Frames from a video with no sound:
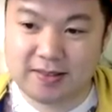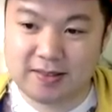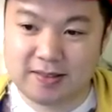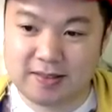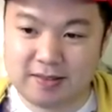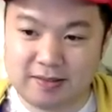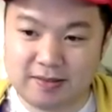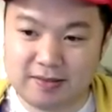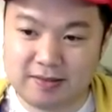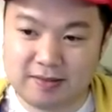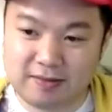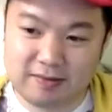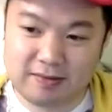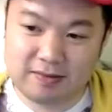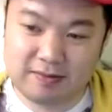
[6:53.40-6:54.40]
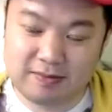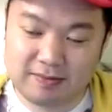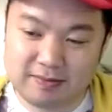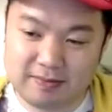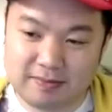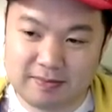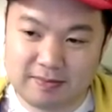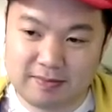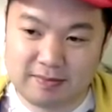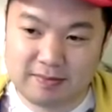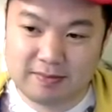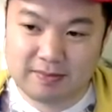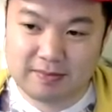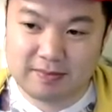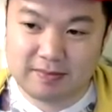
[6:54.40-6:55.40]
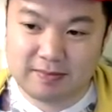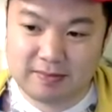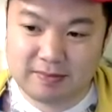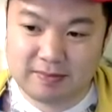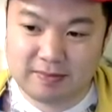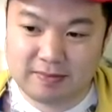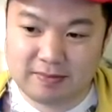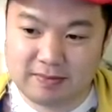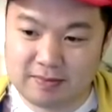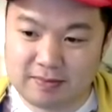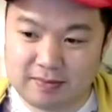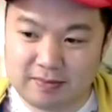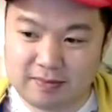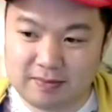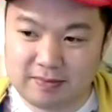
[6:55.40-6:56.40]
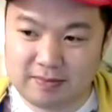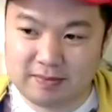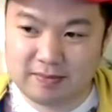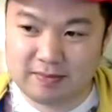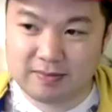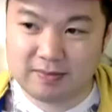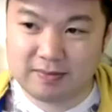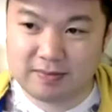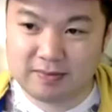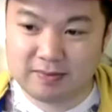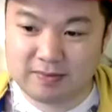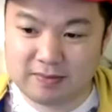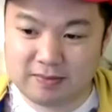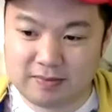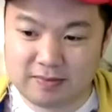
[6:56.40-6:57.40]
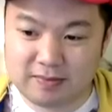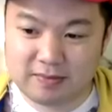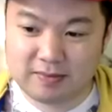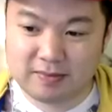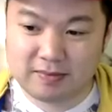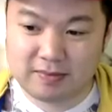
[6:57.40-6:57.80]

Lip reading: (silent)